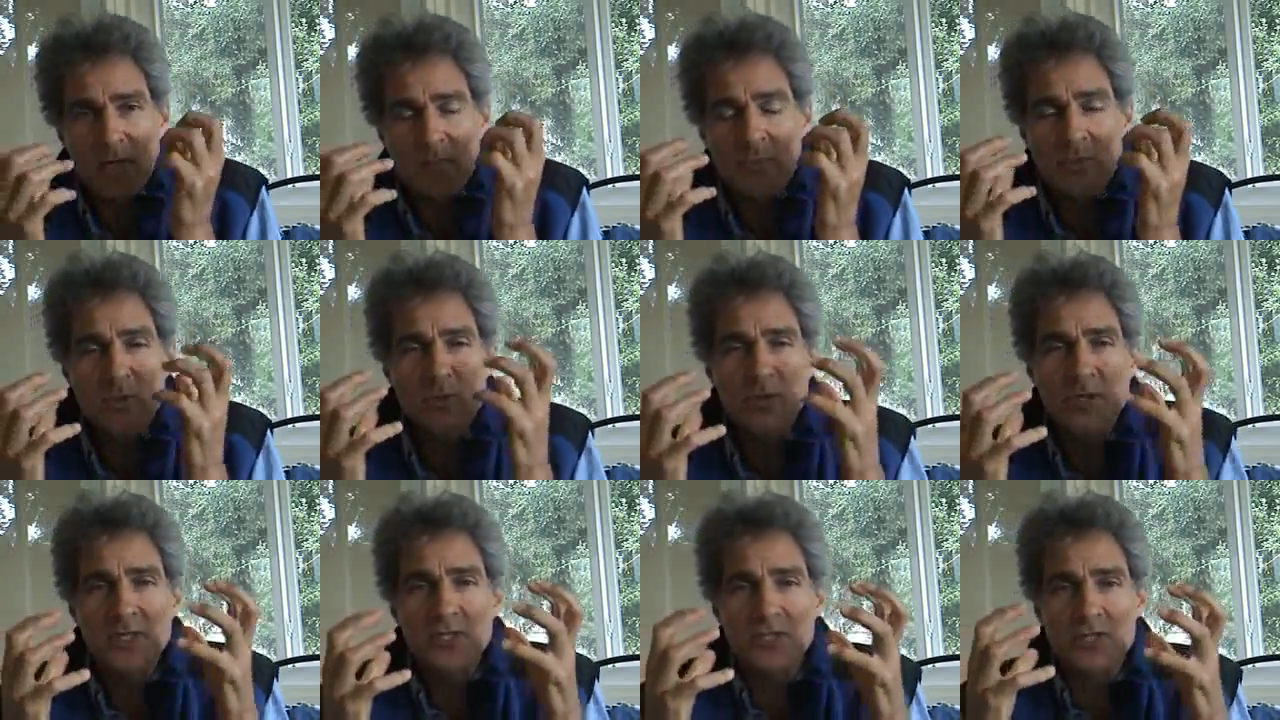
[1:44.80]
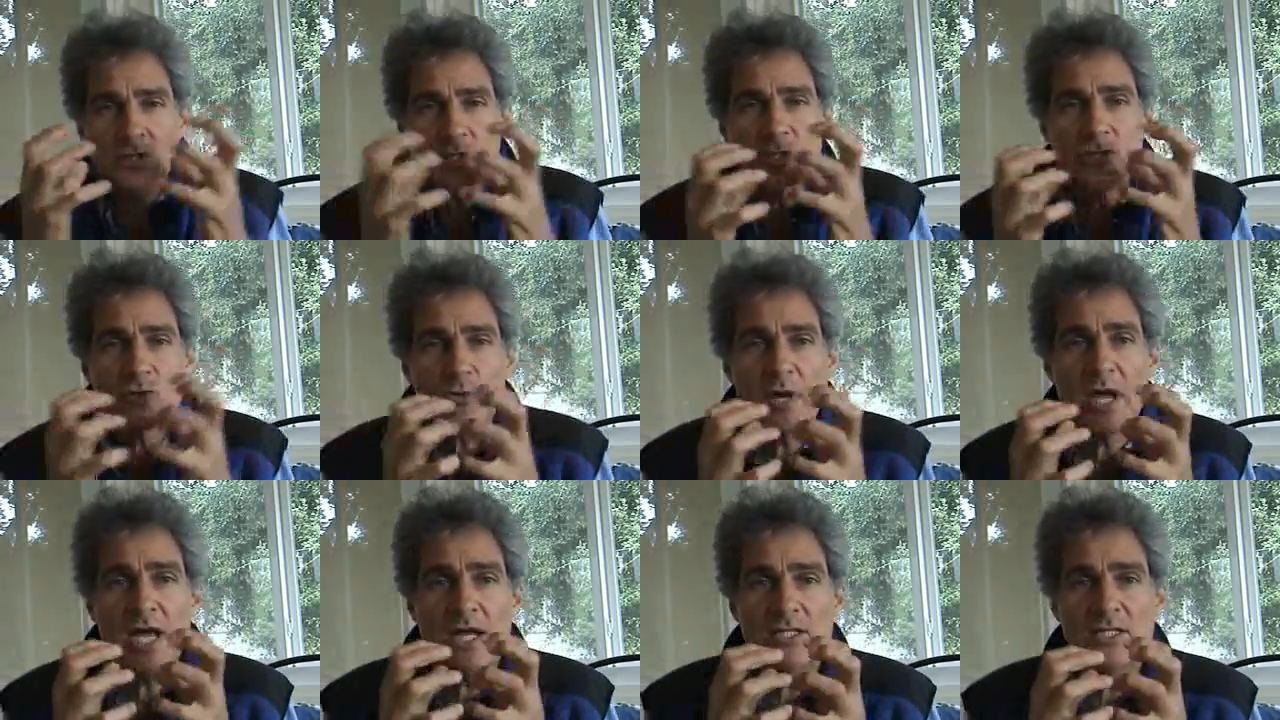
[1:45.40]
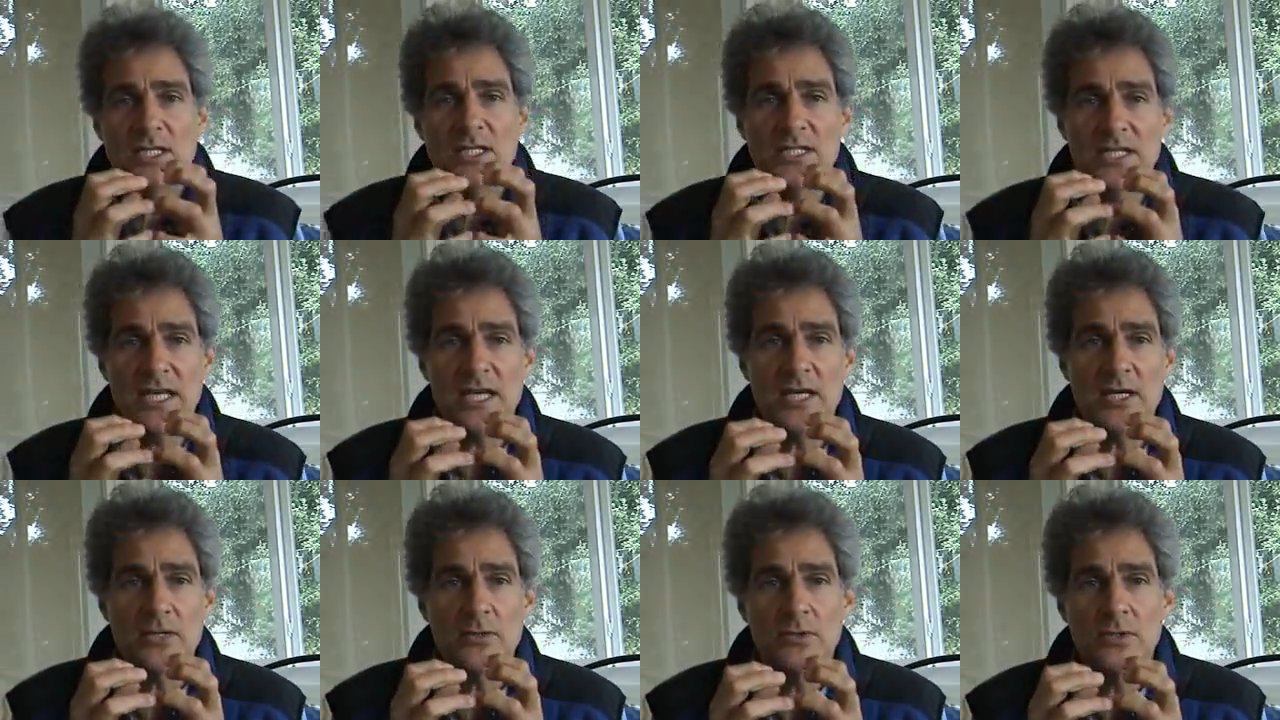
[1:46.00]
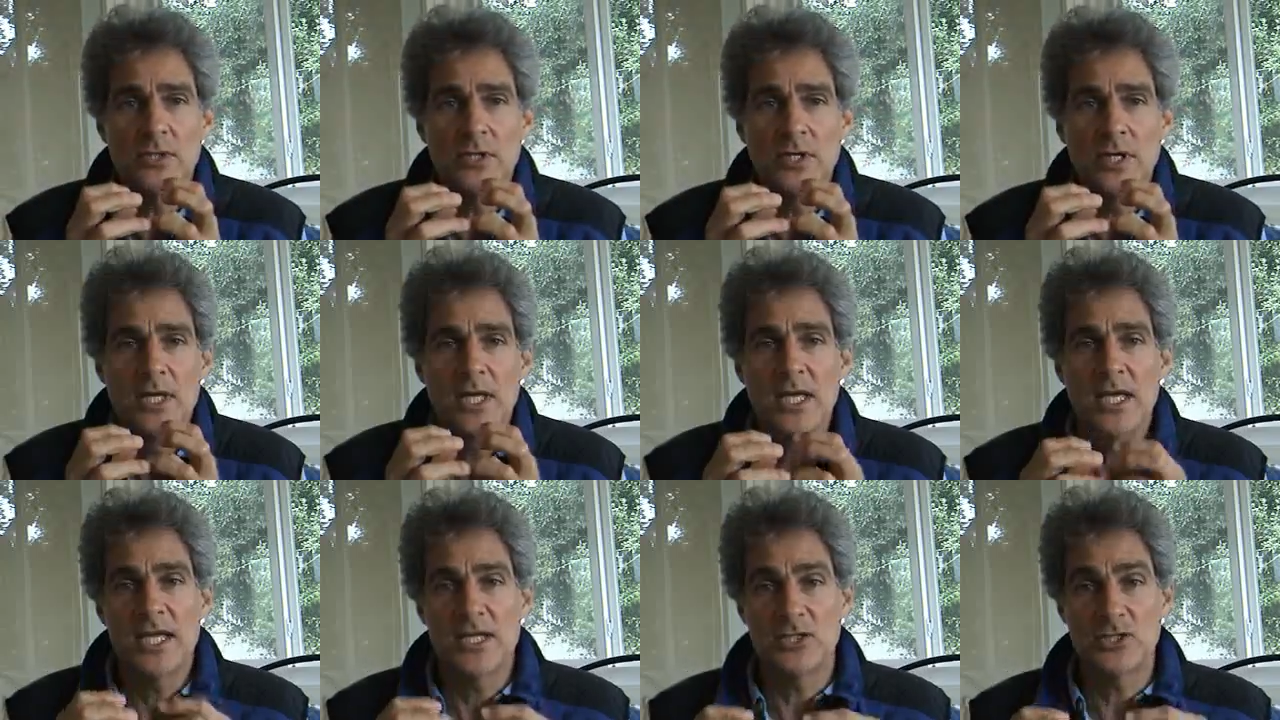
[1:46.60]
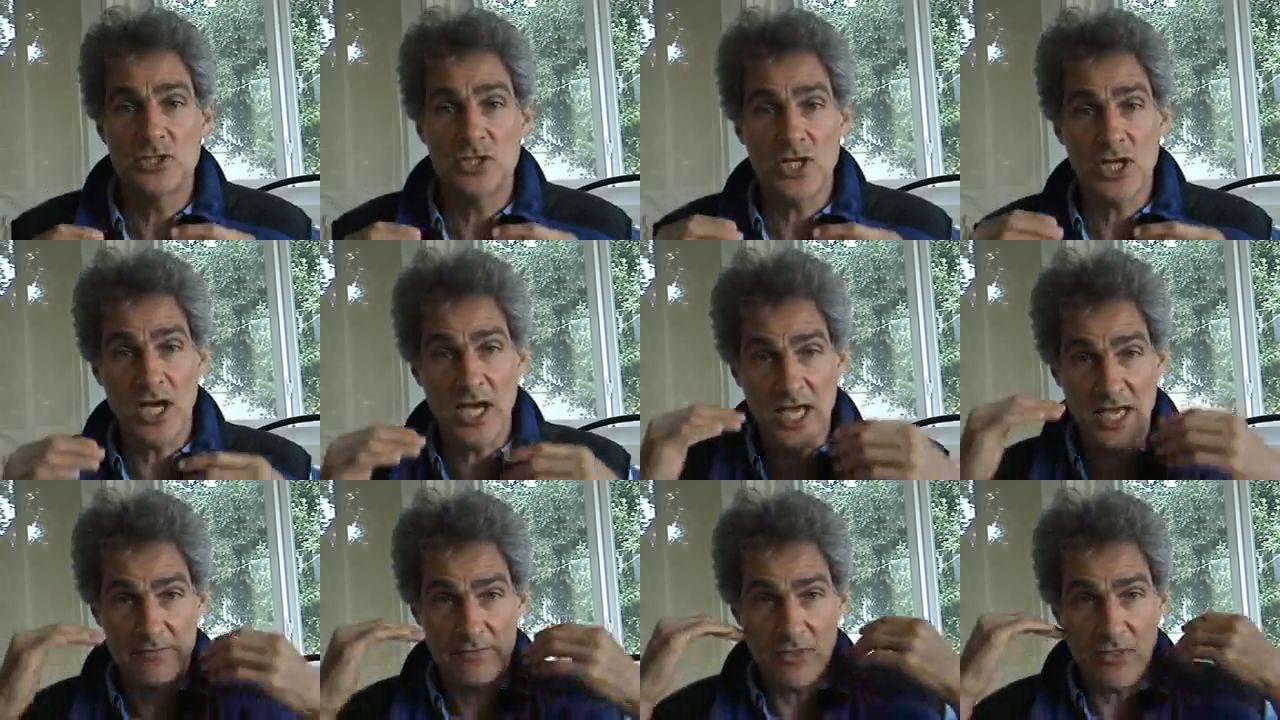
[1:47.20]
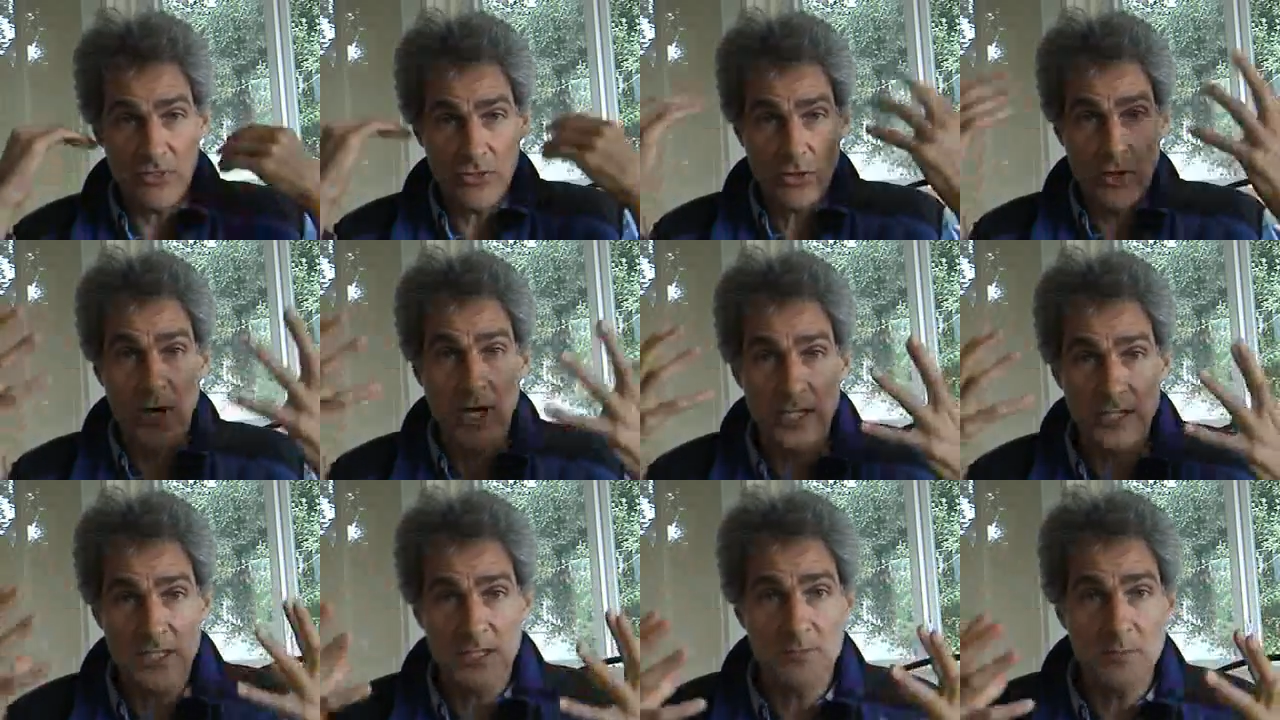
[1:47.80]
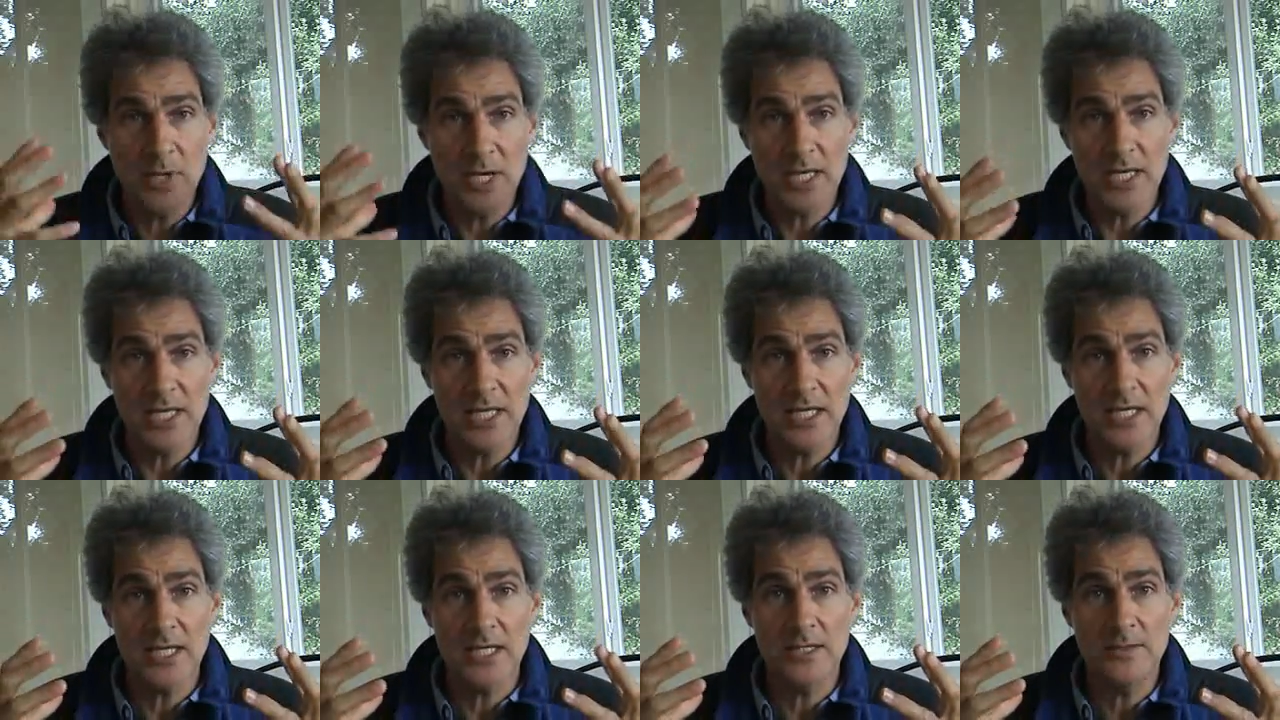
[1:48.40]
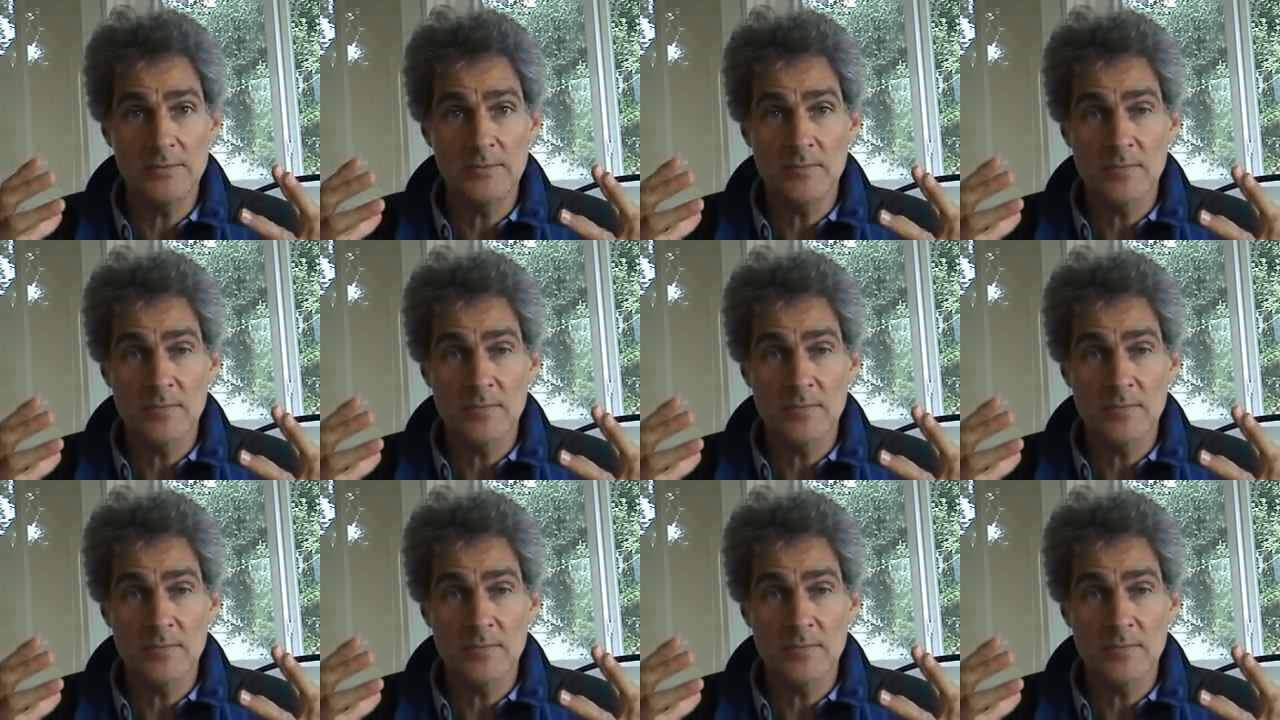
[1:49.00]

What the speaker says: I'm doing is contracting down. It's just, I have a thought in my head